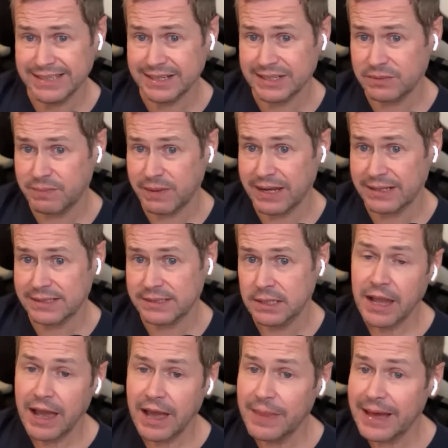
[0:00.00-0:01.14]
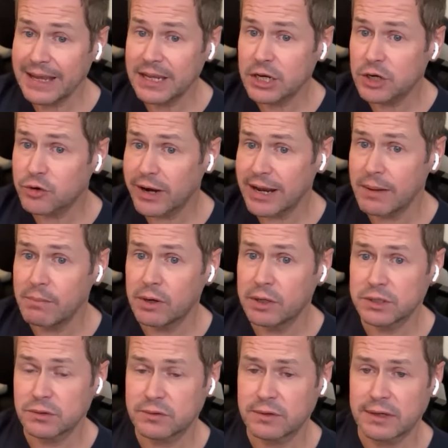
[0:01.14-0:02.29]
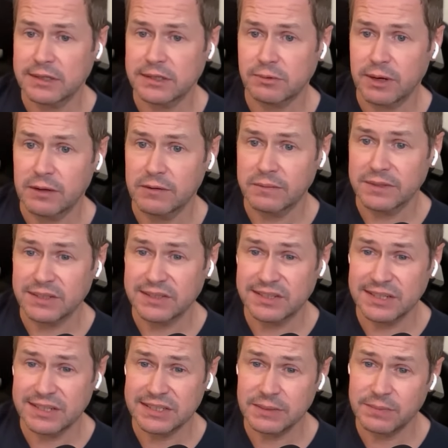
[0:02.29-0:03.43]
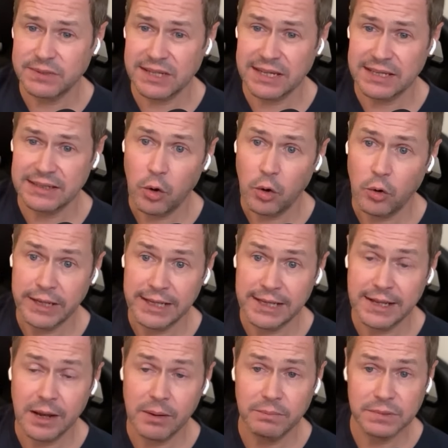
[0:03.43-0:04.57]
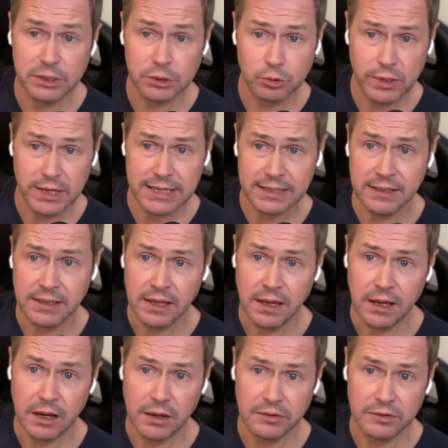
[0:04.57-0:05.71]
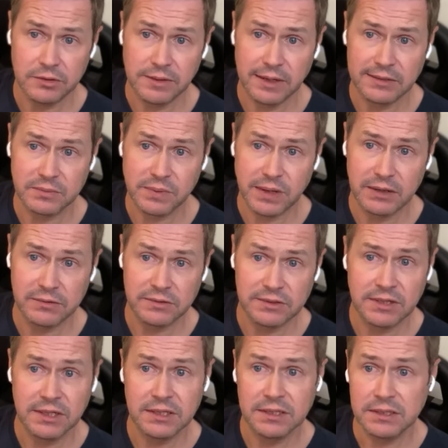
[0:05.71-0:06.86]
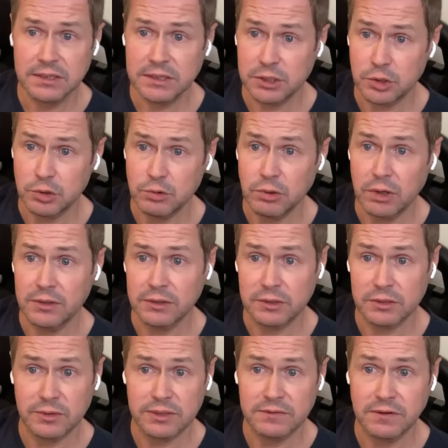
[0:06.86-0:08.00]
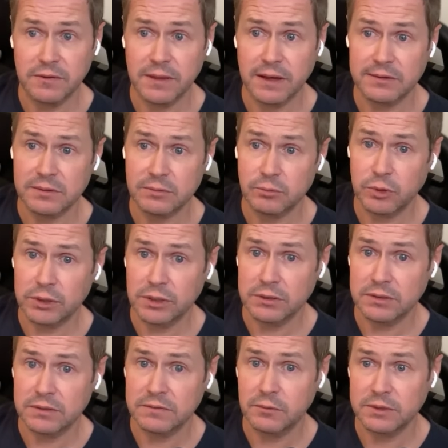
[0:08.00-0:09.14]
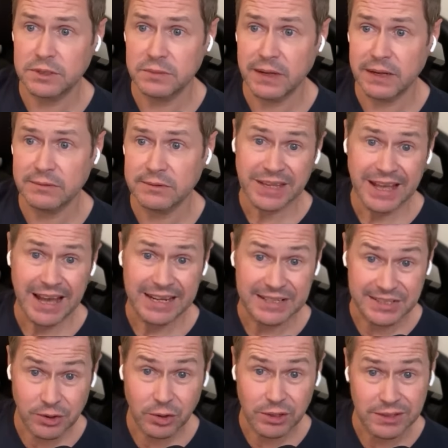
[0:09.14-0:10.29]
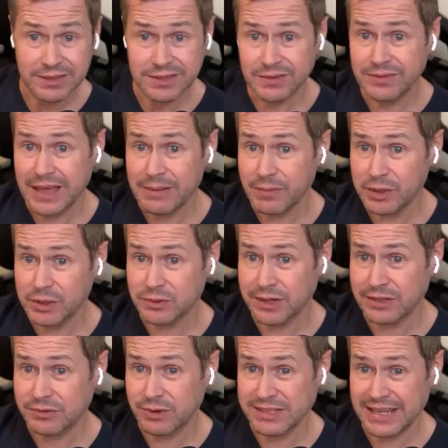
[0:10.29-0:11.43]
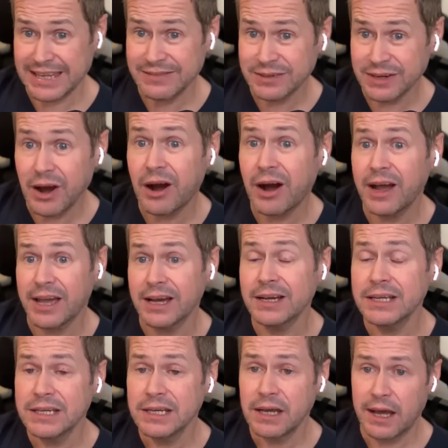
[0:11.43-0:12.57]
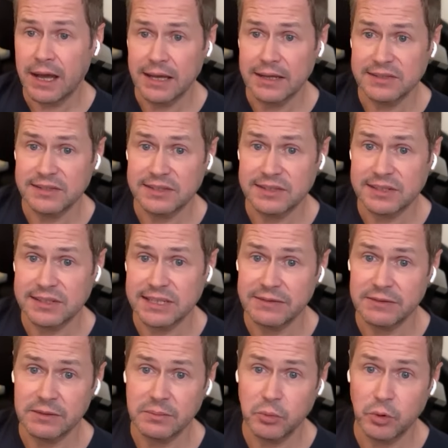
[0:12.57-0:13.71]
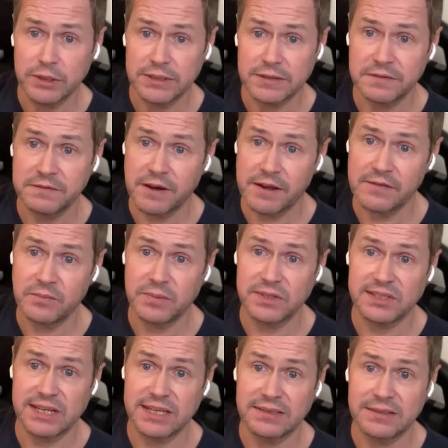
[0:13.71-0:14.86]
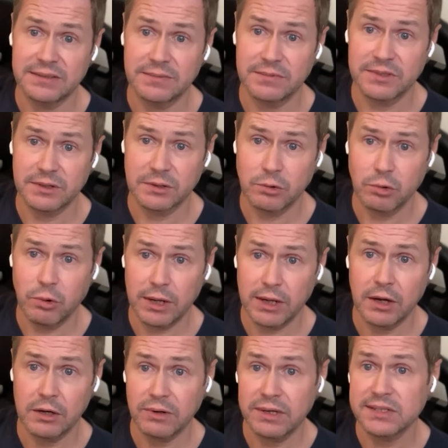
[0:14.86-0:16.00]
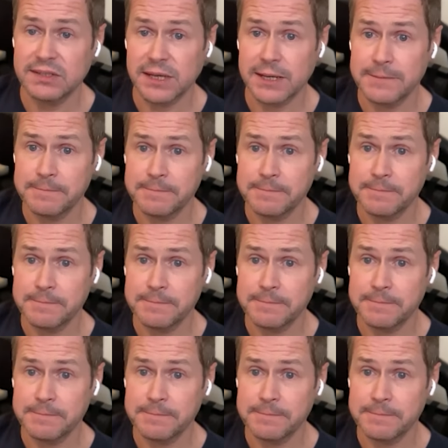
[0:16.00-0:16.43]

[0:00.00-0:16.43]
expect. And that can create a marginal tax rate of up to 60% on income between £100,000 to £125,140. And in Scotland, that marginal tax rate is even higher at 67.5%. So quite high rates there.